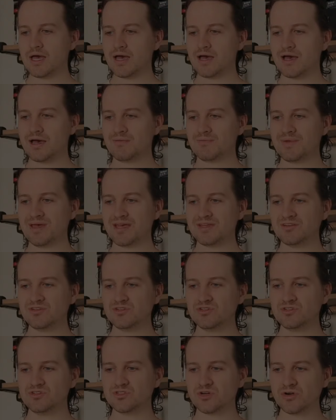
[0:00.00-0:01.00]
and
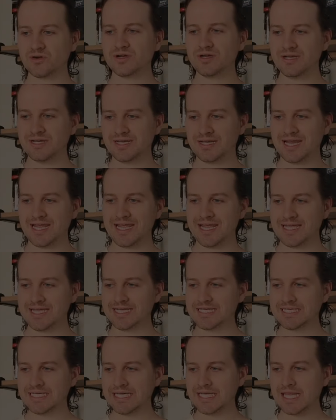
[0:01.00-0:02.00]
you don't
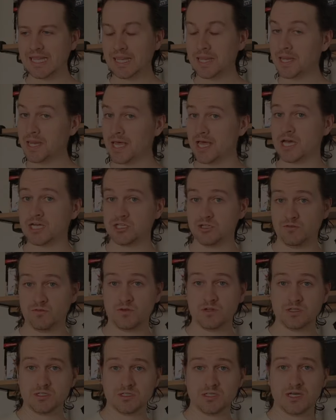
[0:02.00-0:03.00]
need larger
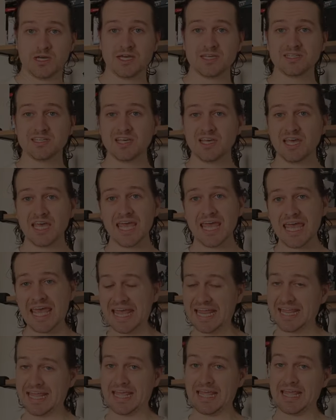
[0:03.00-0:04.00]
font size,
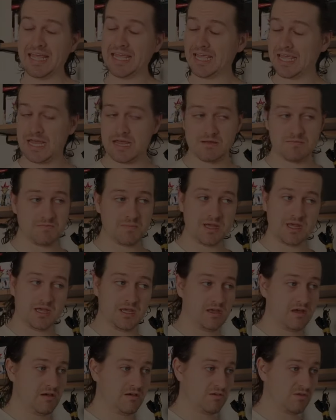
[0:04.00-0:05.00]
it can
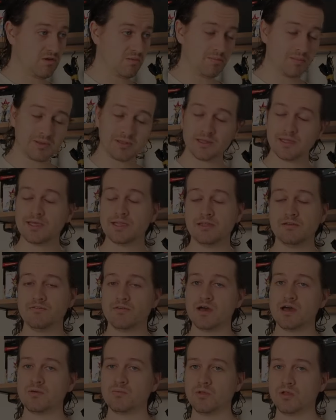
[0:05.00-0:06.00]
be a completely
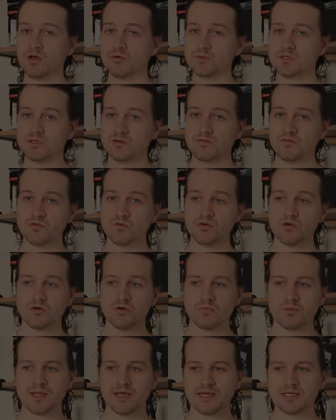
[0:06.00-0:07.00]
viable option for
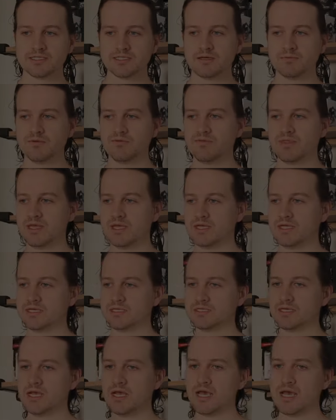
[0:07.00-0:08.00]
playing some of
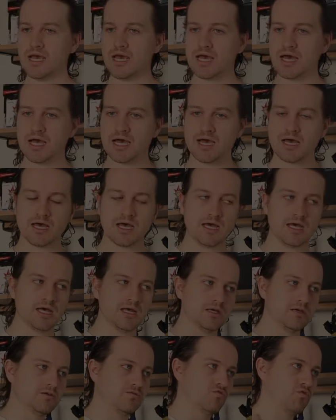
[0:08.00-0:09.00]
these
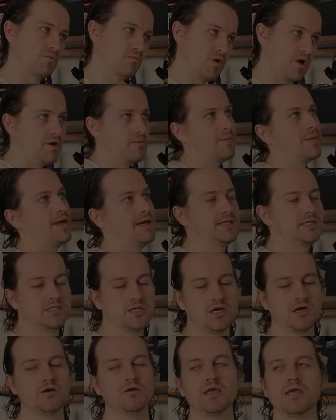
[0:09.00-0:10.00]
remote play
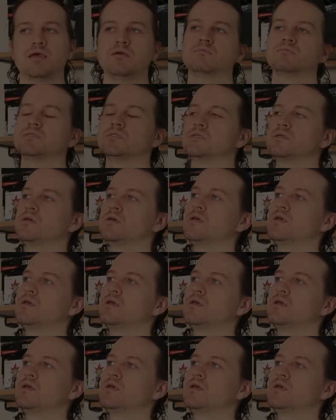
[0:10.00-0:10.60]
style games.